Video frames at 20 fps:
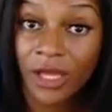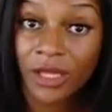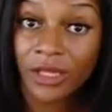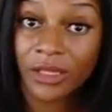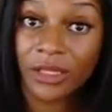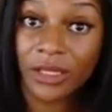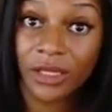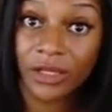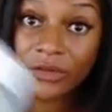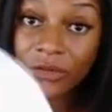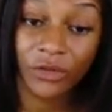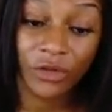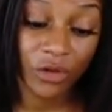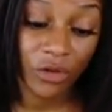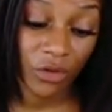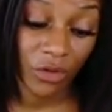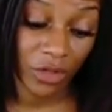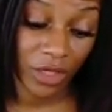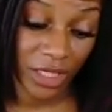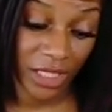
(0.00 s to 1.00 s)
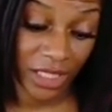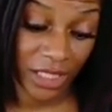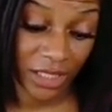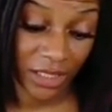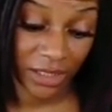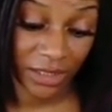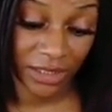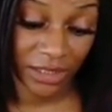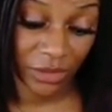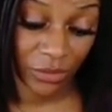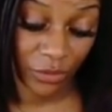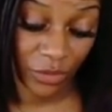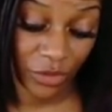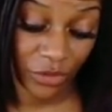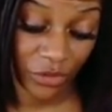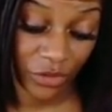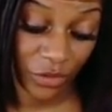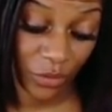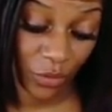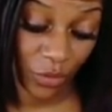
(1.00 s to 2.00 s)
The other card is
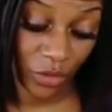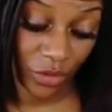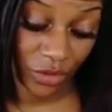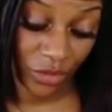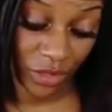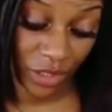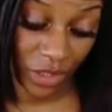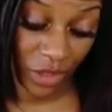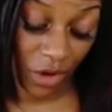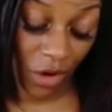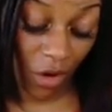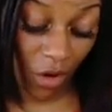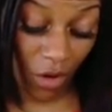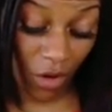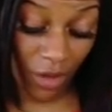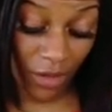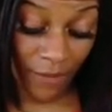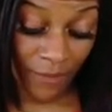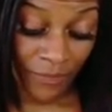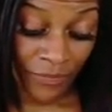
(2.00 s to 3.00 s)
surrender to wonder and awe.